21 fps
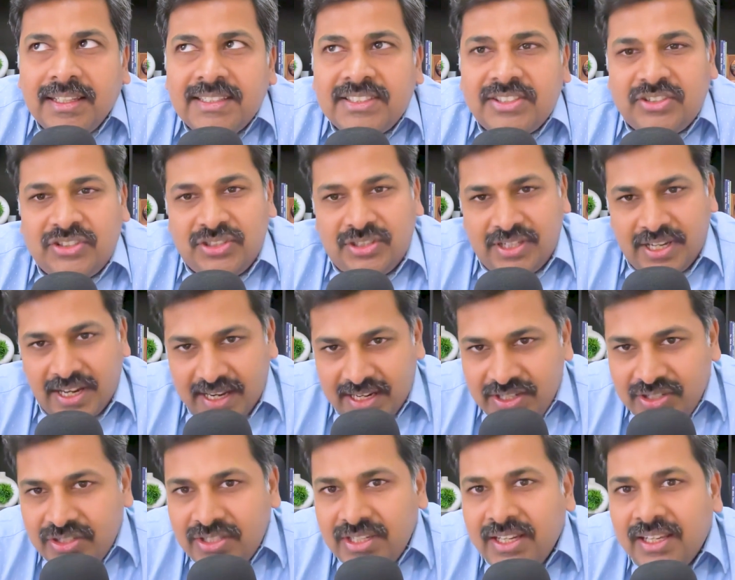is
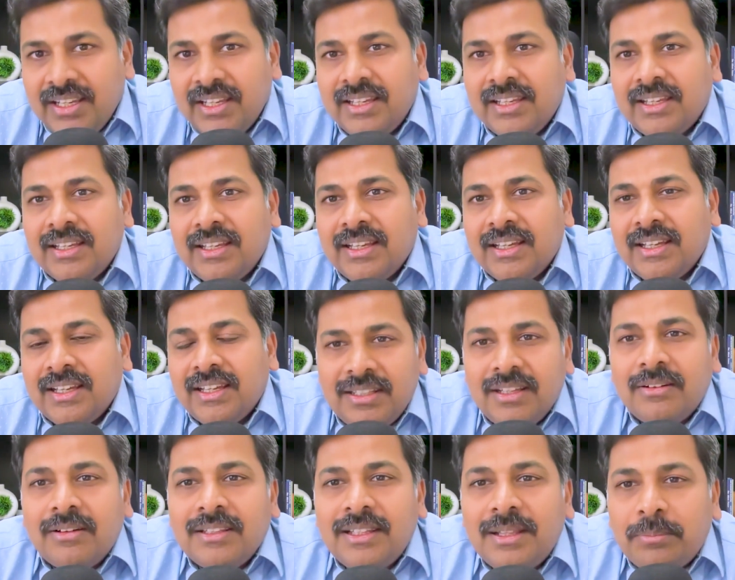changing
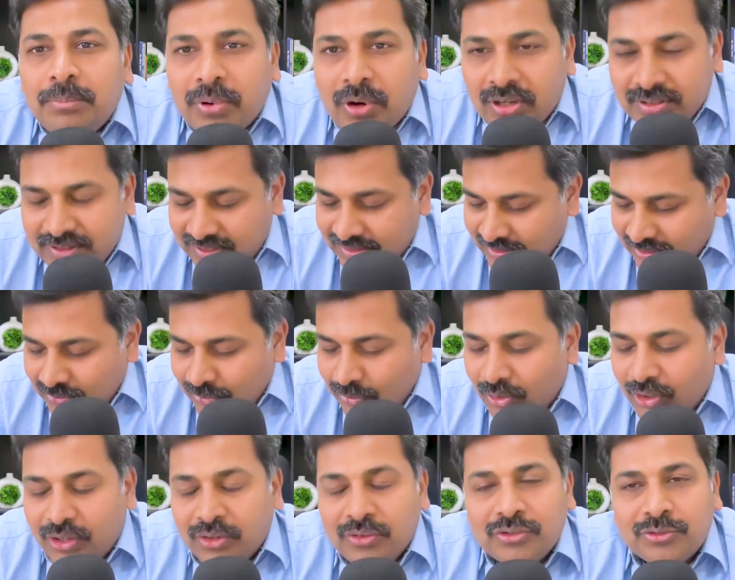the processes
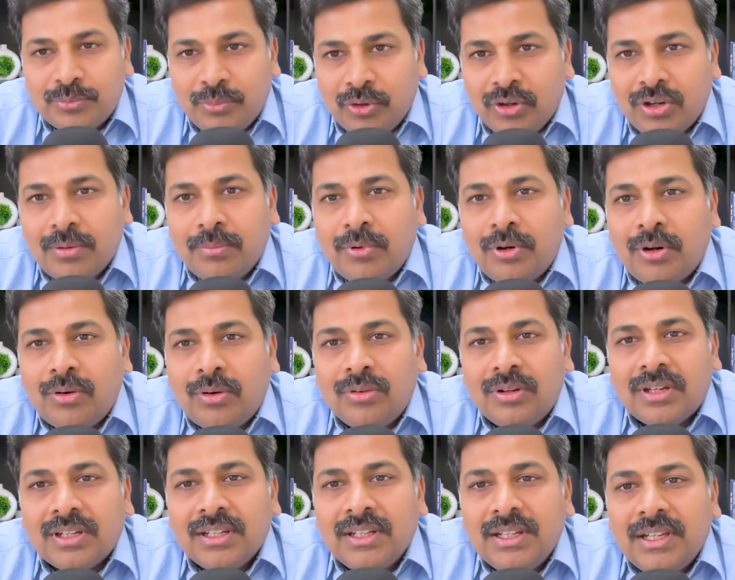what you spoke
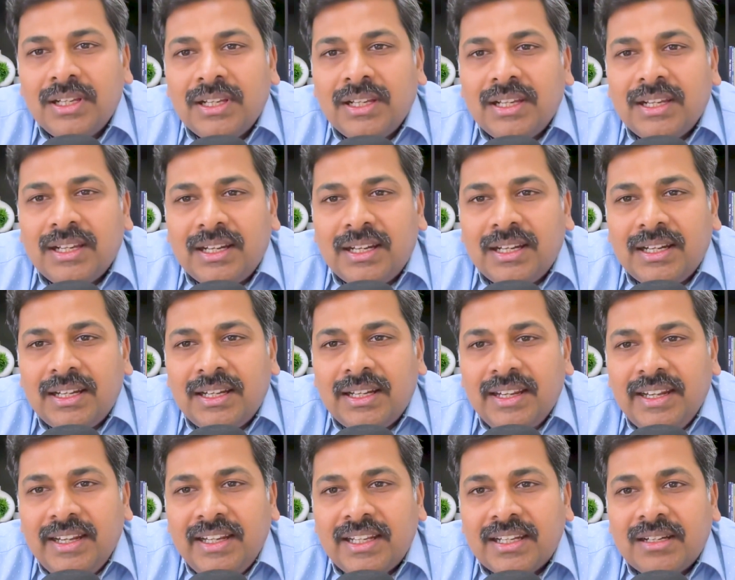
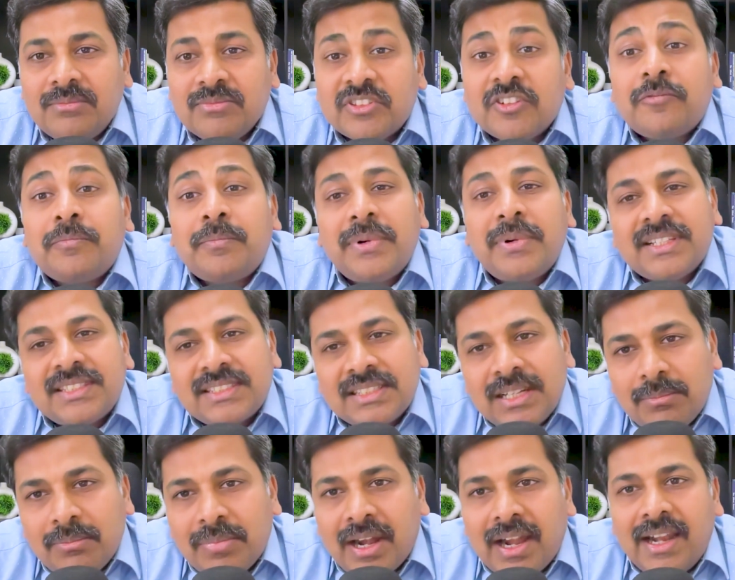about in terms of
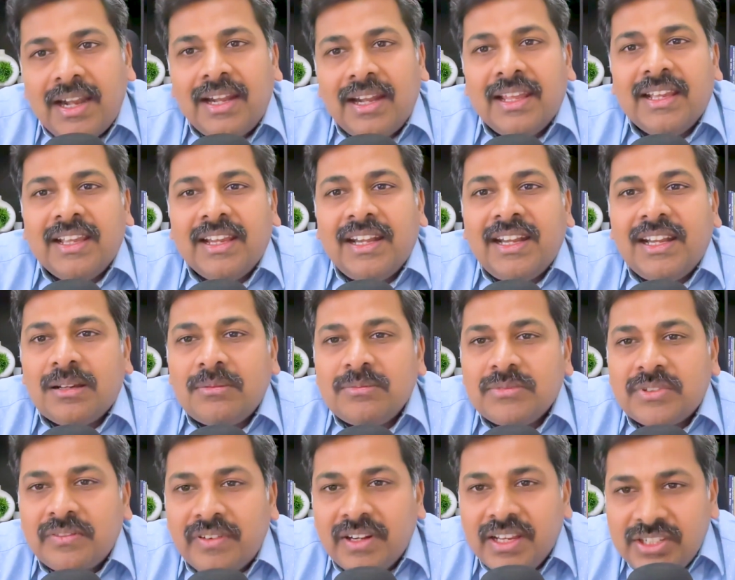personal branding, in
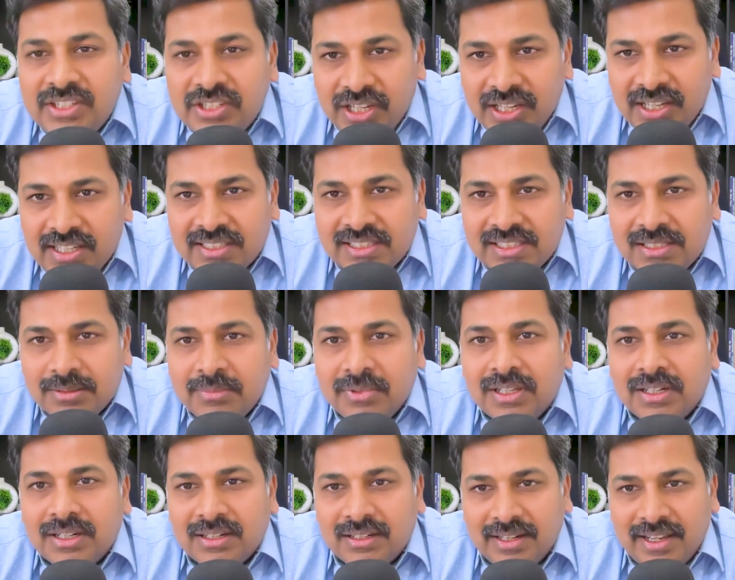terms of reaching
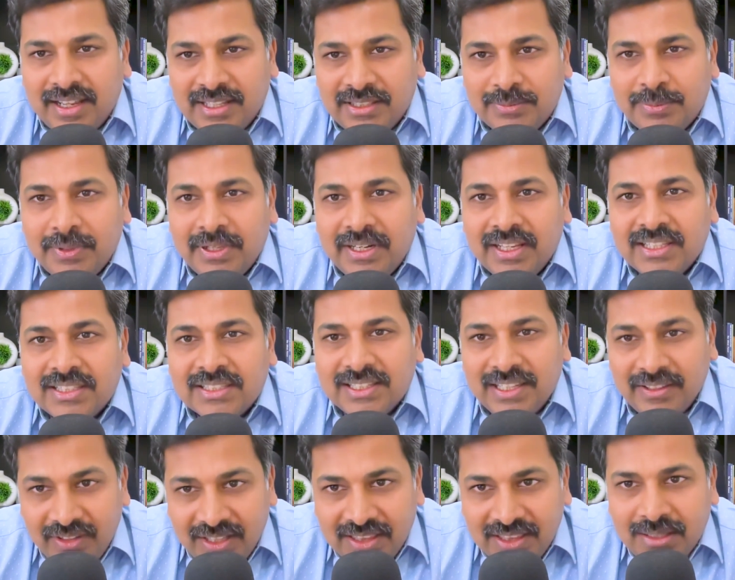customer experience,
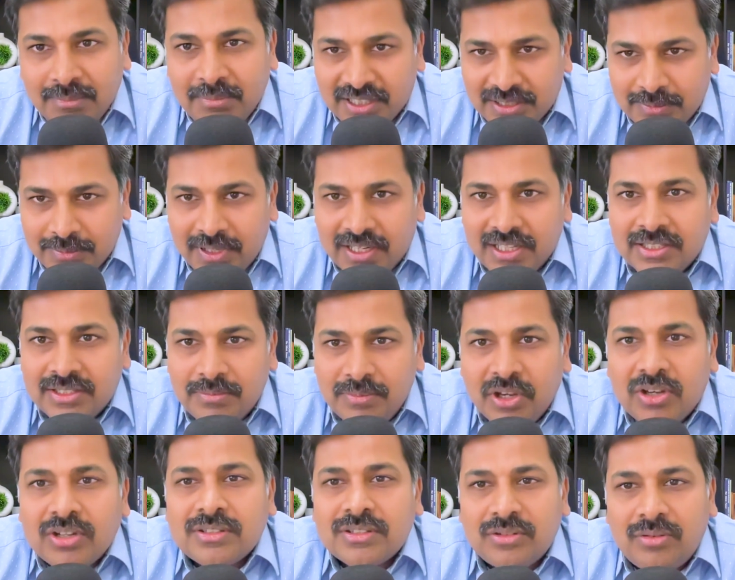giving them experience.
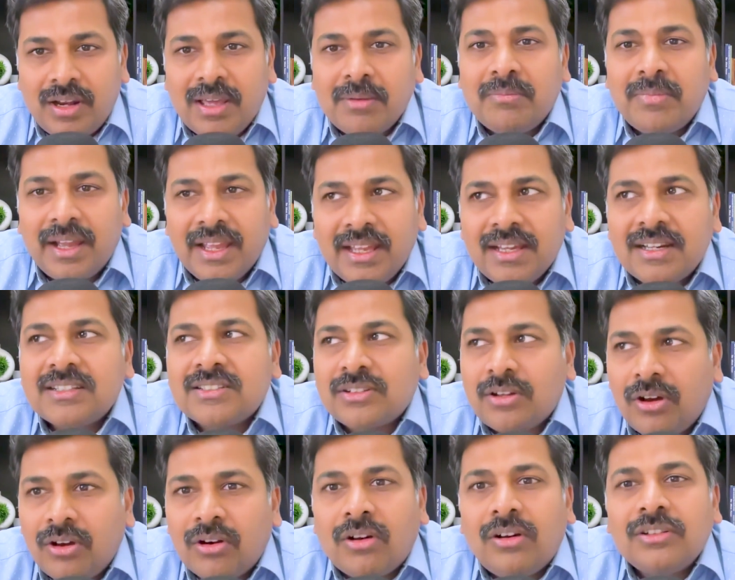Because today
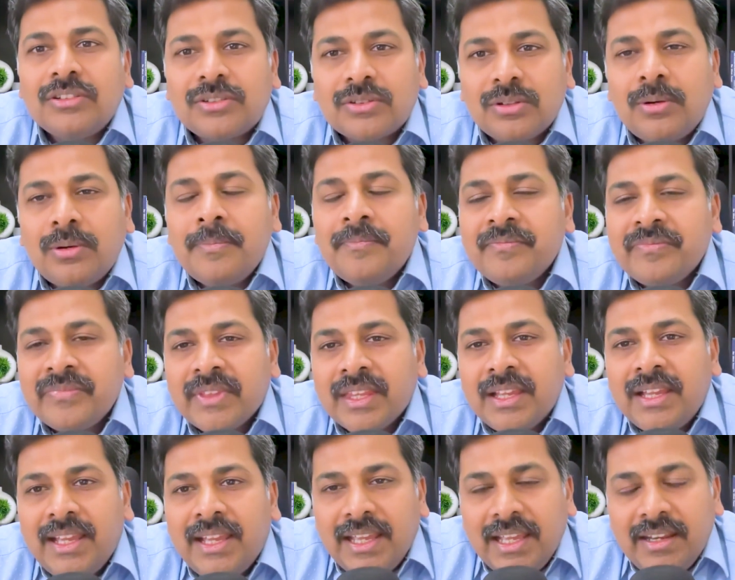buyers are also
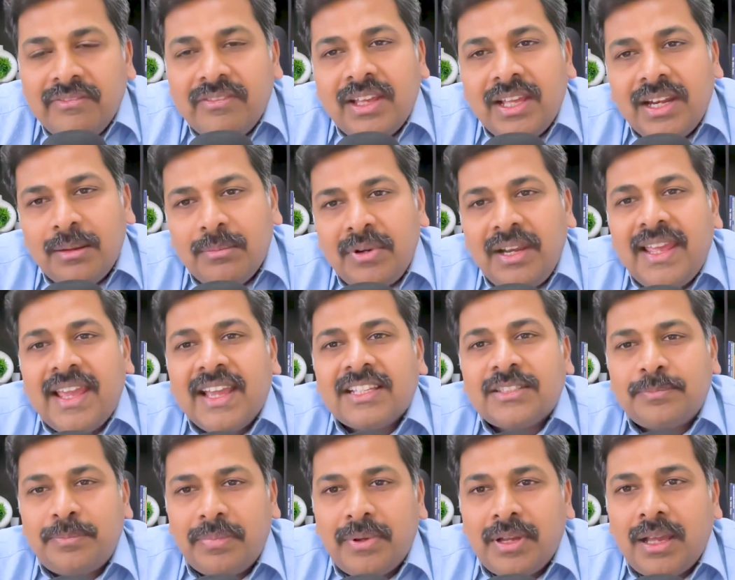
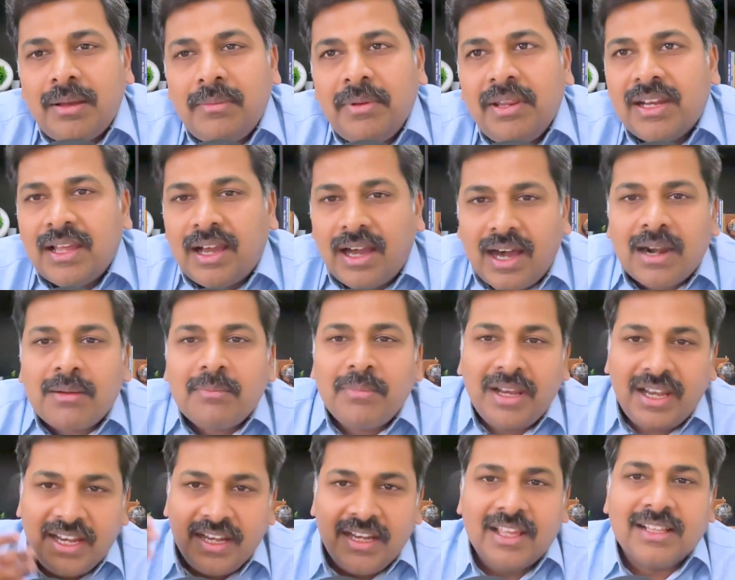invariably, I mean, are
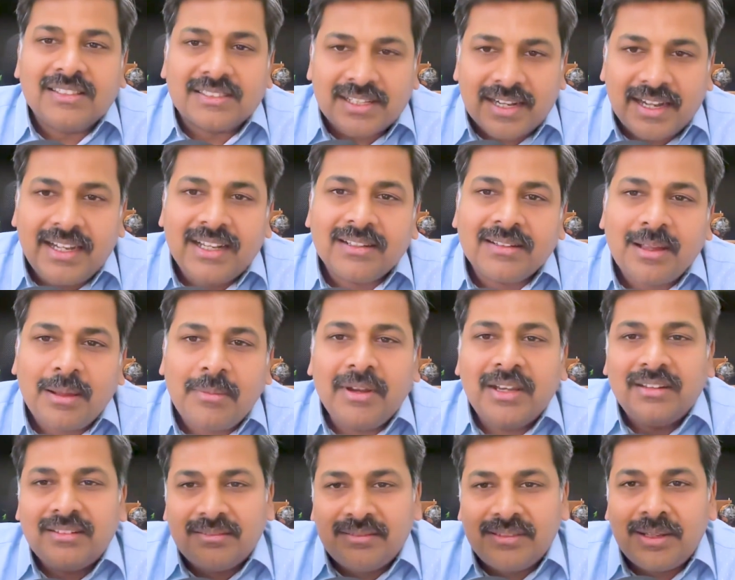millennials, right? I
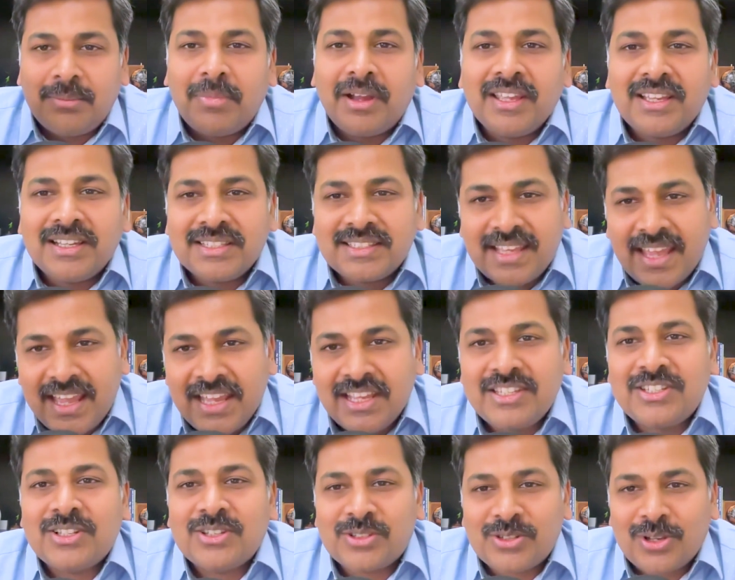mean, the buyers'
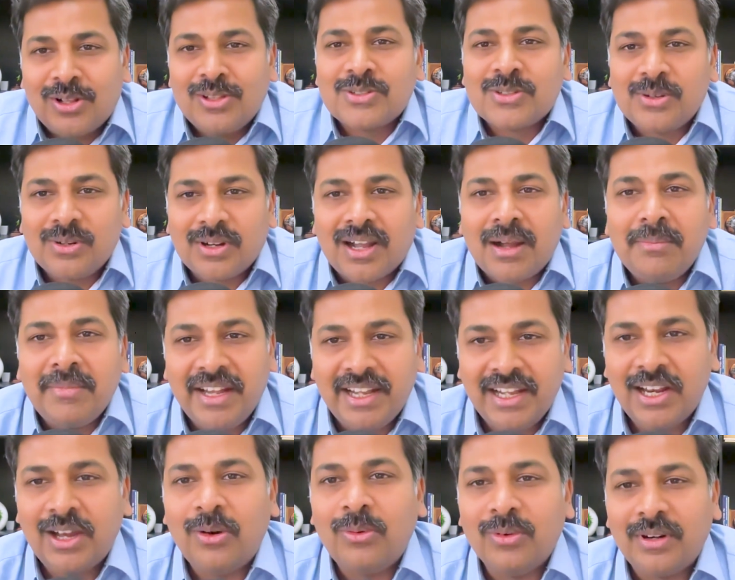age is also
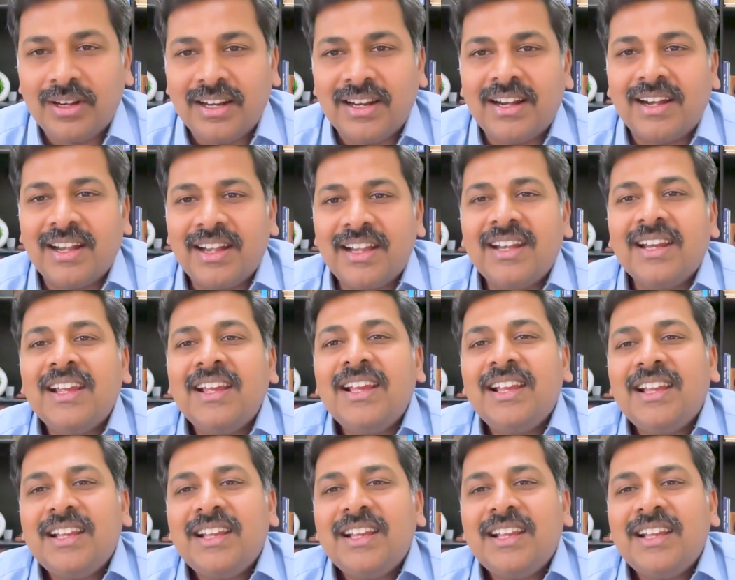coming down, right?